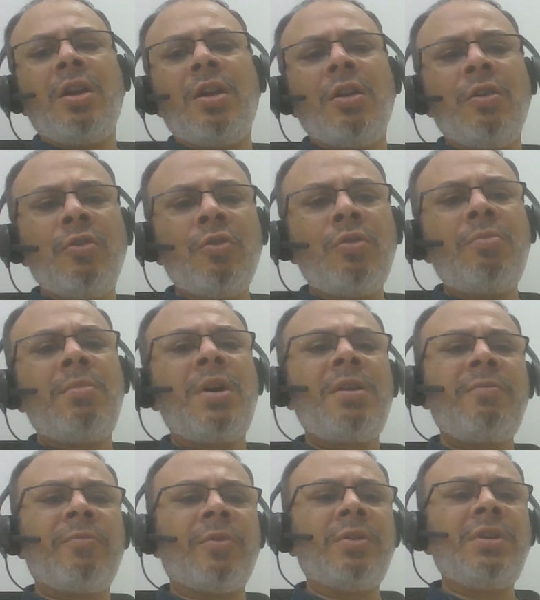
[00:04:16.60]
Numa
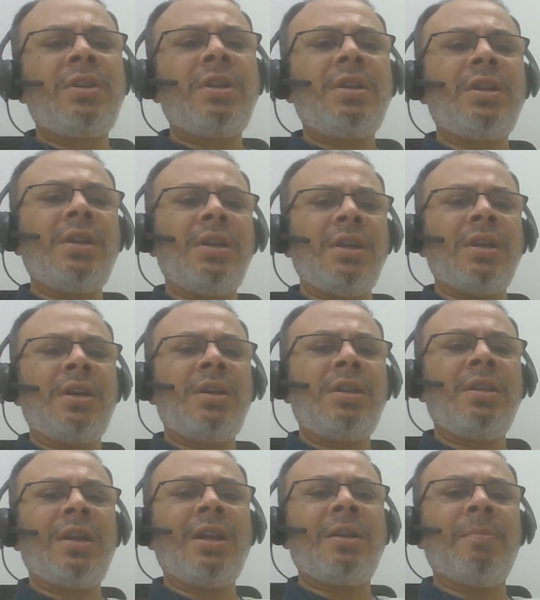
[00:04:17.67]
wanted a year
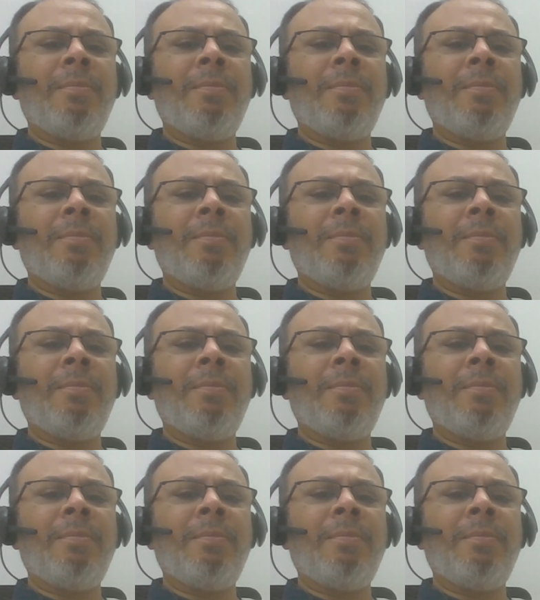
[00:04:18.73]
that